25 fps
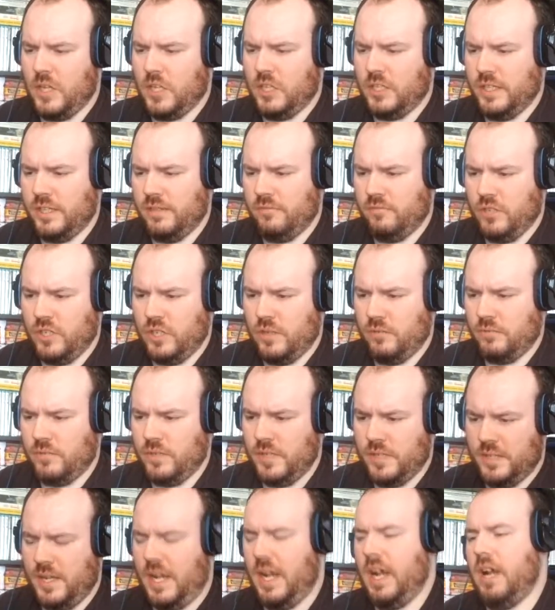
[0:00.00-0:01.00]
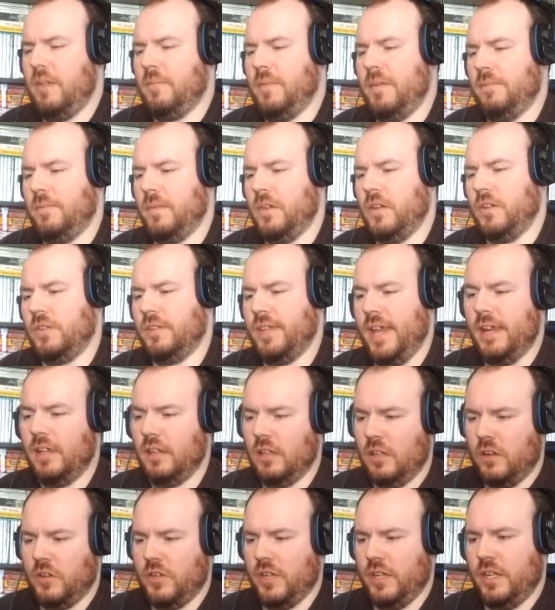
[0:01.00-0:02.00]
actually, disarm it first,
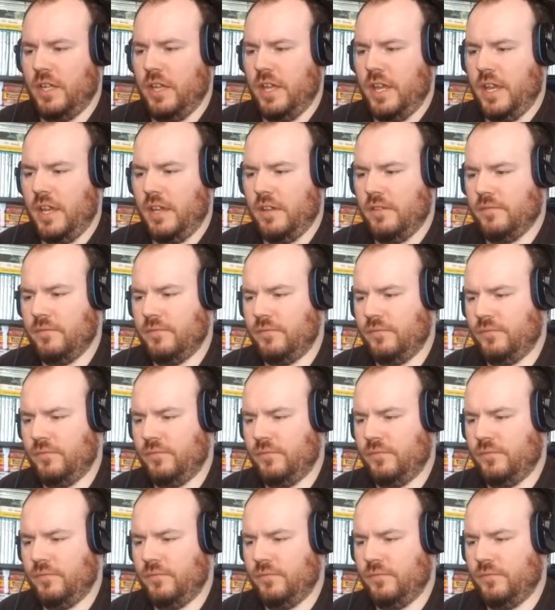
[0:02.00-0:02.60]
then launch it in the air.